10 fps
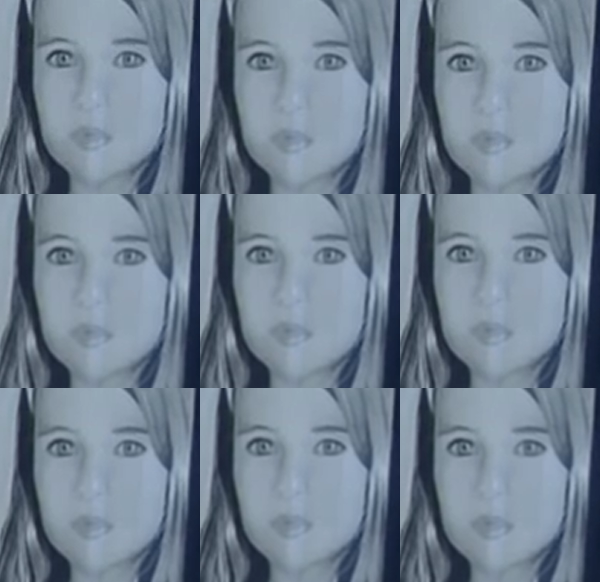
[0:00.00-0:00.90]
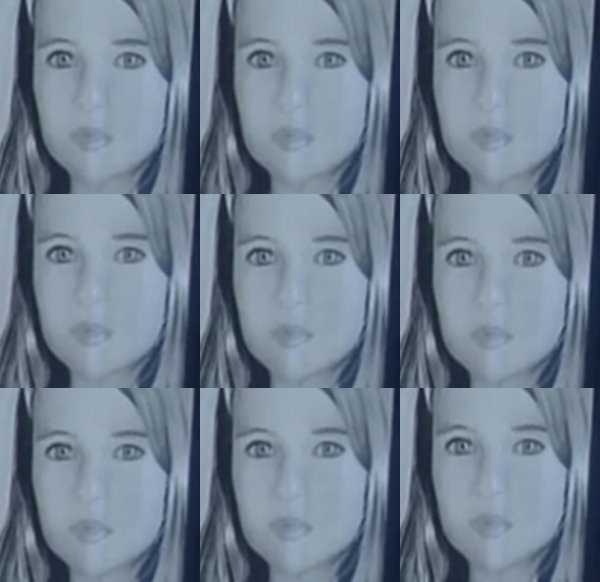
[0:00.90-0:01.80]

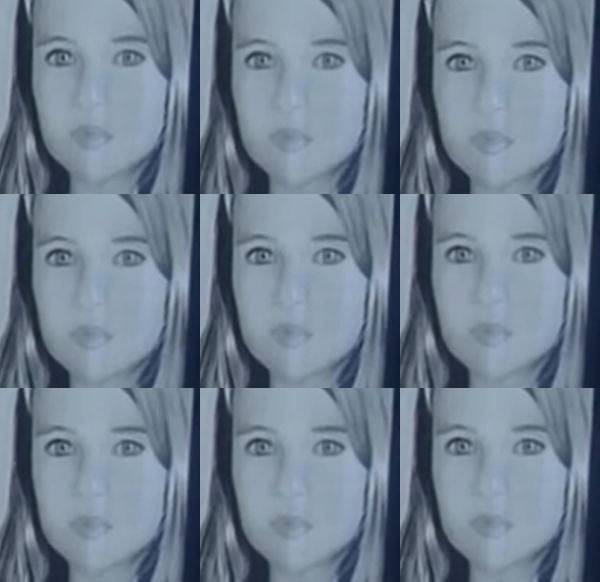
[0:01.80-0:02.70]
[no speech]